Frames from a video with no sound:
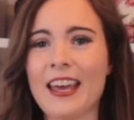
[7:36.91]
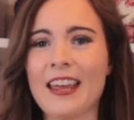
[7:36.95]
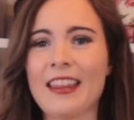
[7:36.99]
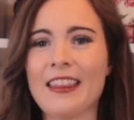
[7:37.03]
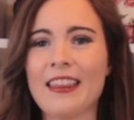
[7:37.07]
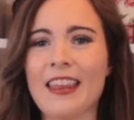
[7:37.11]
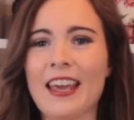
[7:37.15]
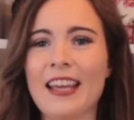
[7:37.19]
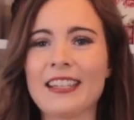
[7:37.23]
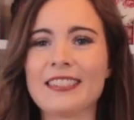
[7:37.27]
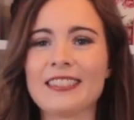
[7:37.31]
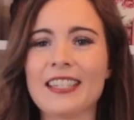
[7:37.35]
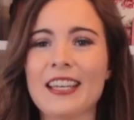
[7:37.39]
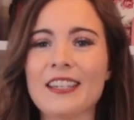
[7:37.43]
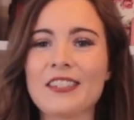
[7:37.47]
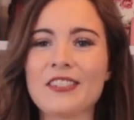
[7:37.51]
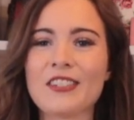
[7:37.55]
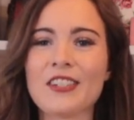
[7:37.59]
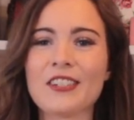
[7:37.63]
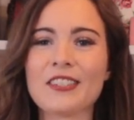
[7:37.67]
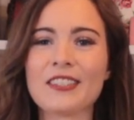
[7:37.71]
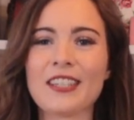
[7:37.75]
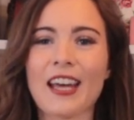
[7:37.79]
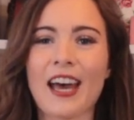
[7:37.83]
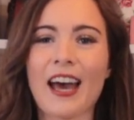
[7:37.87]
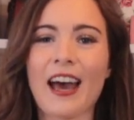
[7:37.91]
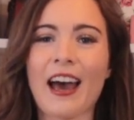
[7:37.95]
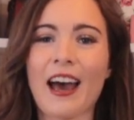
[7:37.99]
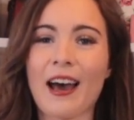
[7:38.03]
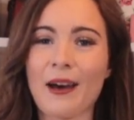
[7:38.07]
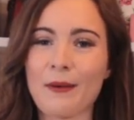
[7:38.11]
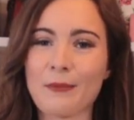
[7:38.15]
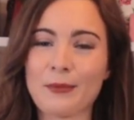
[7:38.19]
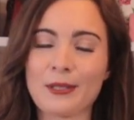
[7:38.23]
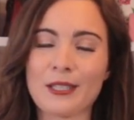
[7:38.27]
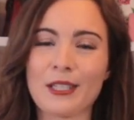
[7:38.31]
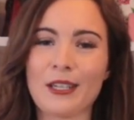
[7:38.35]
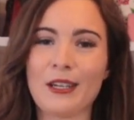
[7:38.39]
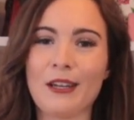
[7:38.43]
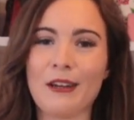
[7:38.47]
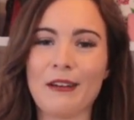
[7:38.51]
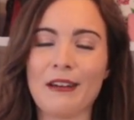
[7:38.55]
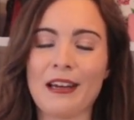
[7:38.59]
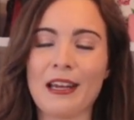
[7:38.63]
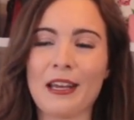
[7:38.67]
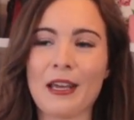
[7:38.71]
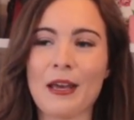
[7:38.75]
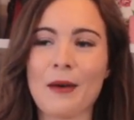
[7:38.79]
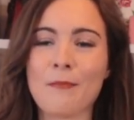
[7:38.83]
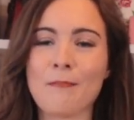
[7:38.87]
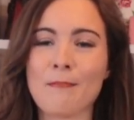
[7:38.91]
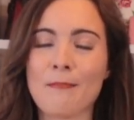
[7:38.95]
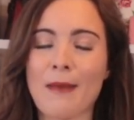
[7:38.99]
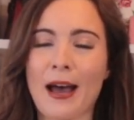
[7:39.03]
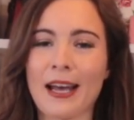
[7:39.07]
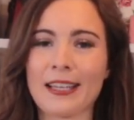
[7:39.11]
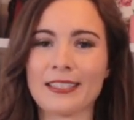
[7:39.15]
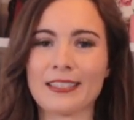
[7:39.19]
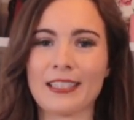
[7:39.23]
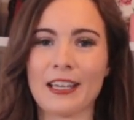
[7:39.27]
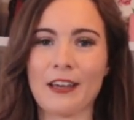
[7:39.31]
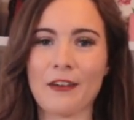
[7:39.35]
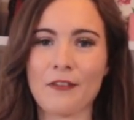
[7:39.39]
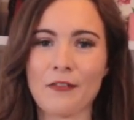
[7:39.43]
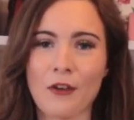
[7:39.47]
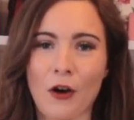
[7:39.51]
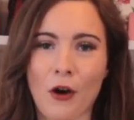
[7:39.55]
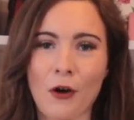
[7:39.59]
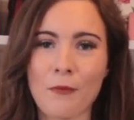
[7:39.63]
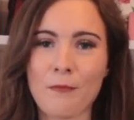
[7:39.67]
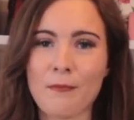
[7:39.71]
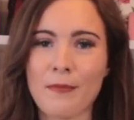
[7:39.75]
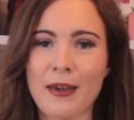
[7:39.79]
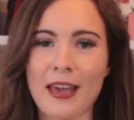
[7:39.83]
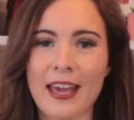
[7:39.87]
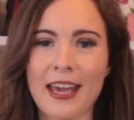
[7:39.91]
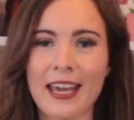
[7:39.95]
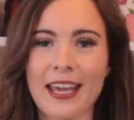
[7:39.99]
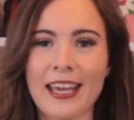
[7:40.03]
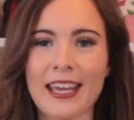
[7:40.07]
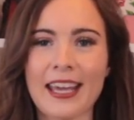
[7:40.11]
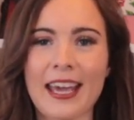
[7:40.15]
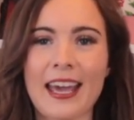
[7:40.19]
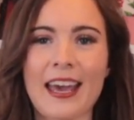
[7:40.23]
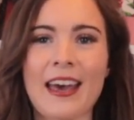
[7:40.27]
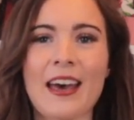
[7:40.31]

this is just absolutely massive on me.